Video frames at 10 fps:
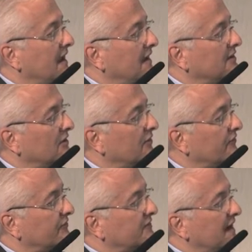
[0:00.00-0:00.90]
kind
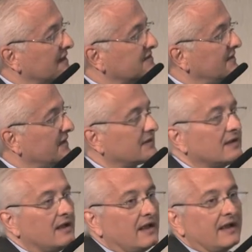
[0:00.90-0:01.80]
of drugs that
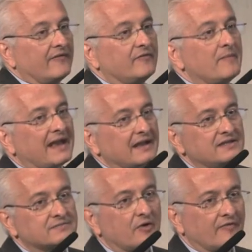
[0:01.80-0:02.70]
have
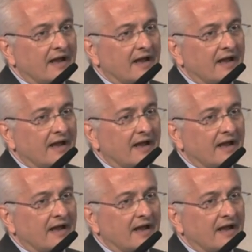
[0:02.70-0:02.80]
mechanism of